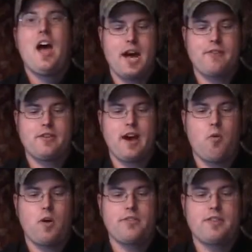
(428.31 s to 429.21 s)
If you've
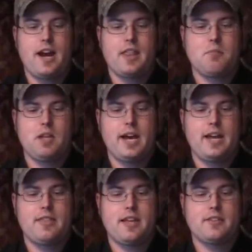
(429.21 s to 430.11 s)
got one side of the
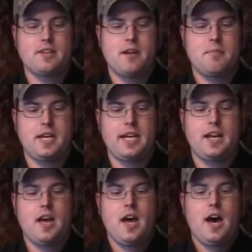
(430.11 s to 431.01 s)
blade that is going to be